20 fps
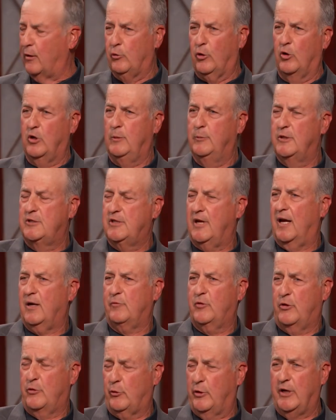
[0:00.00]
have wrote him a check
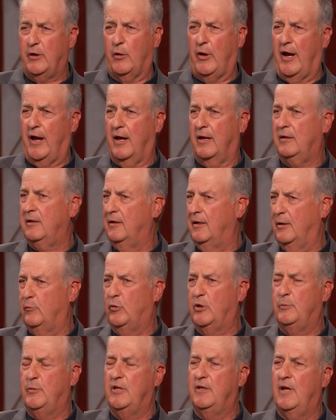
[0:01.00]
for three grand and
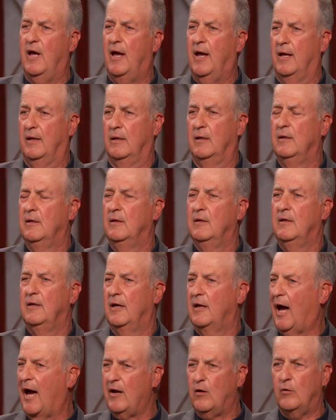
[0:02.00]
we'd be done.
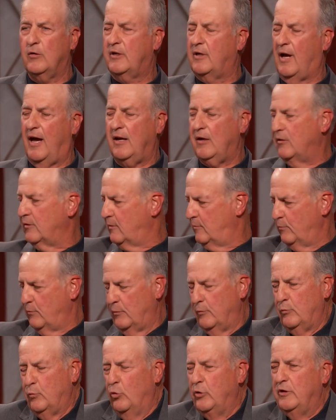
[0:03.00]
I don't, I don't,
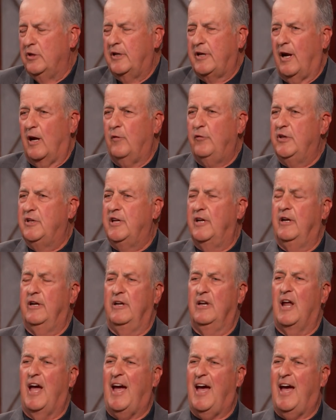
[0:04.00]
wouldn't care if he did it in a